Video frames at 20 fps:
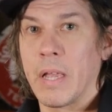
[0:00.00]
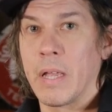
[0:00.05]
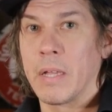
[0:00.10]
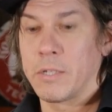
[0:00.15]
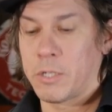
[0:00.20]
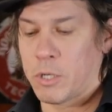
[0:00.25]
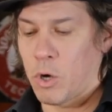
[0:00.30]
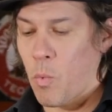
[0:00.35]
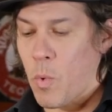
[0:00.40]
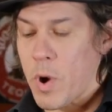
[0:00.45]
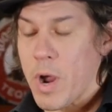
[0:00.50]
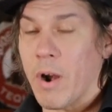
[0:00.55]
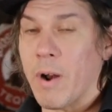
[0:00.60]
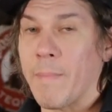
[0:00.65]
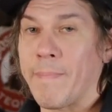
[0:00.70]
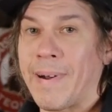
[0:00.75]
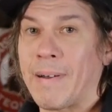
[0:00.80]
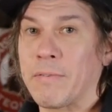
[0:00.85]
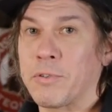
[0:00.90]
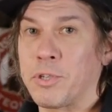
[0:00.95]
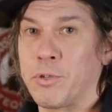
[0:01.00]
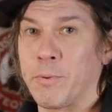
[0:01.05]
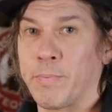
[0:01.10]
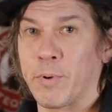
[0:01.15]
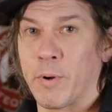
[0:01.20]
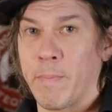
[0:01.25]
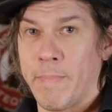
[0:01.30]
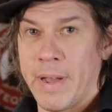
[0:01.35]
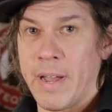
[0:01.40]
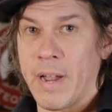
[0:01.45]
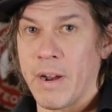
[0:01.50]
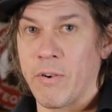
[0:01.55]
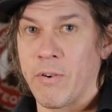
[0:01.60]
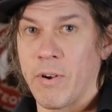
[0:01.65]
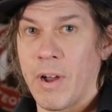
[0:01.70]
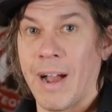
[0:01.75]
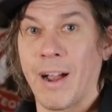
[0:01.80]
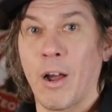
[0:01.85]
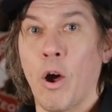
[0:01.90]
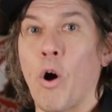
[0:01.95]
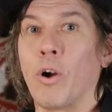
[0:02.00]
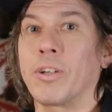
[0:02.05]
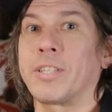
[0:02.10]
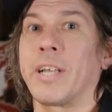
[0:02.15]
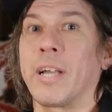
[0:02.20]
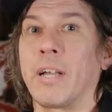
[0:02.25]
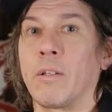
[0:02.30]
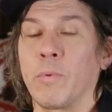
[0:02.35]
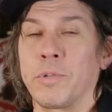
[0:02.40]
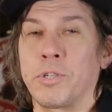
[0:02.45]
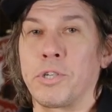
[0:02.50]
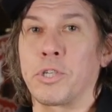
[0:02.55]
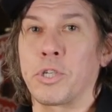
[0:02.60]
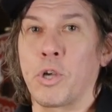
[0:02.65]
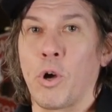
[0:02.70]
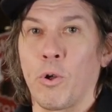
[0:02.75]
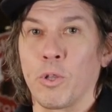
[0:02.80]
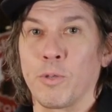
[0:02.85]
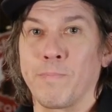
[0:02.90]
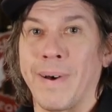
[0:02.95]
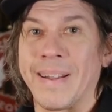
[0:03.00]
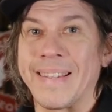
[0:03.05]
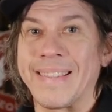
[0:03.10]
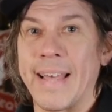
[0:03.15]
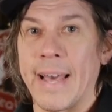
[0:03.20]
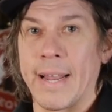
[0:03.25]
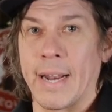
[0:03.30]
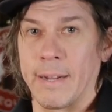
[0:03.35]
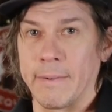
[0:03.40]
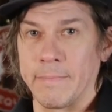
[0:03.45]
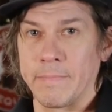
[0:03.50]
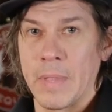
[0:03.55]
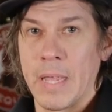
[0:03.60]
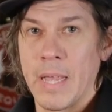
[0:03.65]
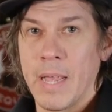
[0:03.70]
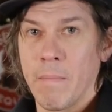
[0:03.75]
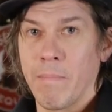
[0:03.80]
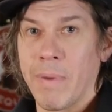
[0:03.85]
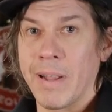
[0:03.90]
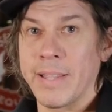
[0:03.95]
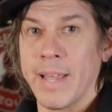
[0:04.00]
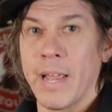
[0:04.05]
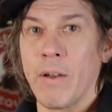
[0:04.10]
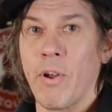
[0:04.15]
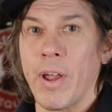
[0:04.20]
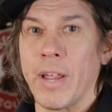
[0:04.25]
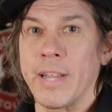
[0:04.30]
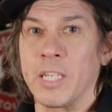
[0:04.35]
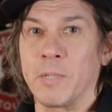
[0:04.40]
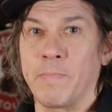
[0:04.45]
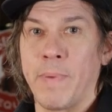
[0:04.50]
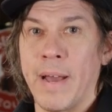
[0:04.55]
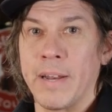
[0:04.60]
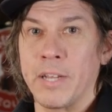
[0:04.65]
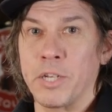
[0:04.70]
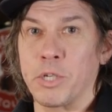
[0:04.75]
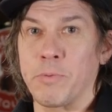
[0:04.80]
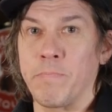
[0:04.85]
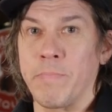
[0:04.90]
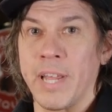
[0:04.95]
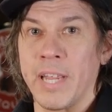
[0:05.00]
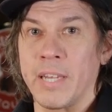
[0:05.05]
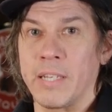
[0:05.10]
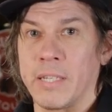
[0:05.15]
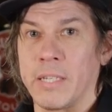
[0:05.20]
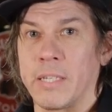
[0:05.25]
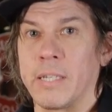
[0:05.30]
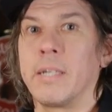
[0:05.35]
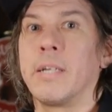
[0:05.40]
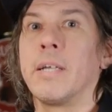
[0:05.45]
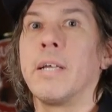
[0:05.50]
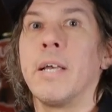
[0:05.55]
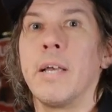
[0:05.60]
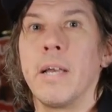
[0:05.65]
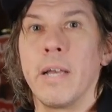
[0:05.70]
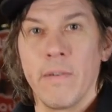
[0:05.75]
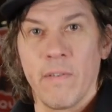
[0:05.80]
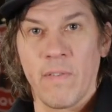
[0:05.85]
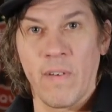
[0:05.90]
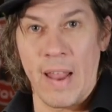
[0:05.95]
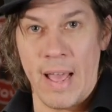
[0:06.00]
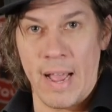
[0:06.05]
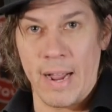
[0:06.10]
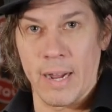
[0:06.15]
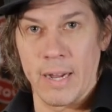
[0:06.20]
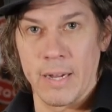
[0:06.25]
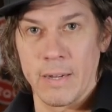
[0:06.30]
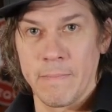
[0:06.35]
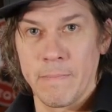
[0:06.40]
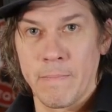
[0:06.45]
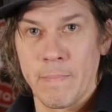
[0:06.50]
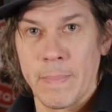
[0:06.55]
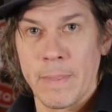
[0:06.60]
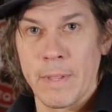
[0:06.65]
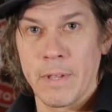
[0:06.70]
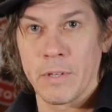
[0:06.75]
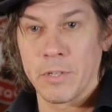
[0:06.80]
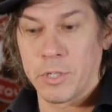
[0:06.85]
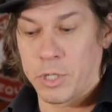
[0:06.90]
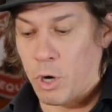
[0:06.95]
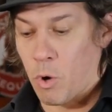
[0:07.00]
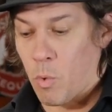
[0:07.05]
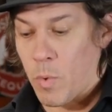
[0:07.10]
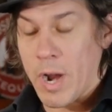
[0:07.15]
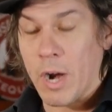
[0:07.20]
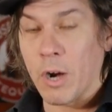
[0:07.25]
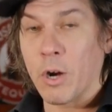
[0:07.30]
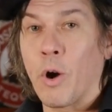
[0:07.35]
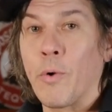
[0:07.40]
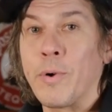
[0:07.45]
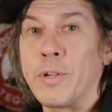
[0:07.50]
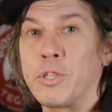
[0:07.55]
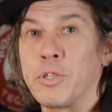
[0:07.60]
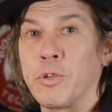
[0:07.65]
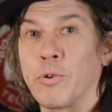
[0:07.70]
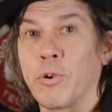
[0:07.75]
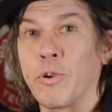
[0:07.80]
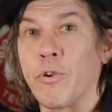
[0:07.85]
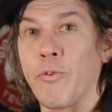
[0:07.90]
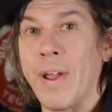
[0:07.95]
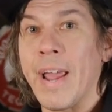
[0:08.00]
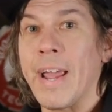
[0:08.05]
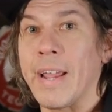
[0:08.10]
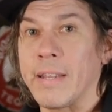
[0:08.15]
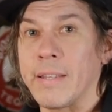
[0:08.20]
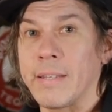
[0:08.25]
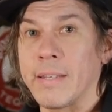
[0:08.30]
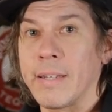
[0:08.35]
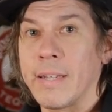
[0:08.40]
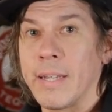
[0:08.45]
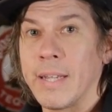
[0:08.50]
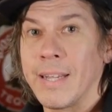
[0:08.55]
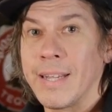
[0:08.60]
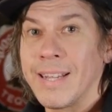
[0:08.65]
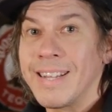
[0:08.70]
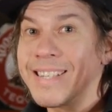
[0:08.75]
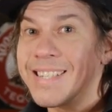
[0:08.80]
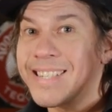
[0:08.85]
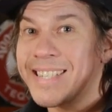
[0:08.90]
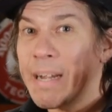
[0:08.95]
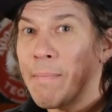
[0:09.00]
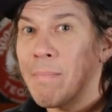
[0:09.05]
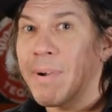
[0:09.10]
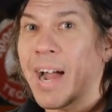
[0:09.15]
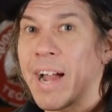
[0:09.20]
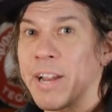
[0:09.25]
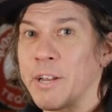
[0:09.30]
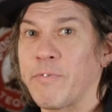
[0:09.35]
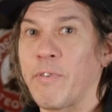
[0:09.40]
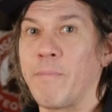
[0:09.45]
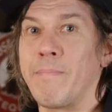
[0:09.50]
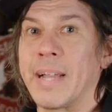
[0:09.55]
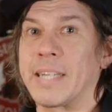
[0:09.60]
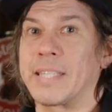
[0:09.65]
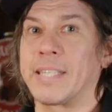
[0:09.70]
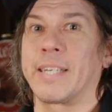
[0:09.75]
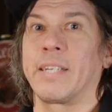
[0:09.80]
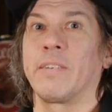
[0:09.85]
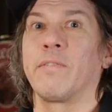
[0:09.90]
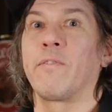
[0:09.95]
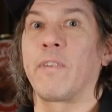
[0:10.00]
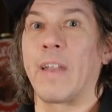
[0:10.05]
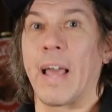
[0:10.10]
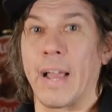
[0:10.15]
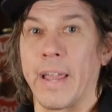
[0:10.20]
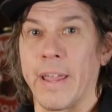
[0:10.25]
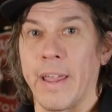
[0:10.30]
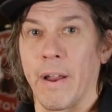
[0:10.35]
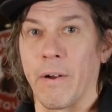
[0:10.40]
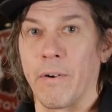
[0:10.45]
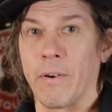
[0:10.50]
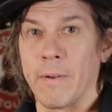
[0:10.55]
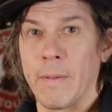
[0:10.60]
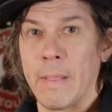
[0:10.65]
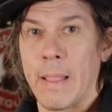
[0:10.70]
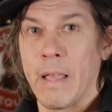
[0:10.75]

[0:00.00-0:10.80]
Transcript: So we're about to prepare a cocktail which is called bandera. Bandera in Spanish means flag. So we're going to create some kind of a Mexican flag here.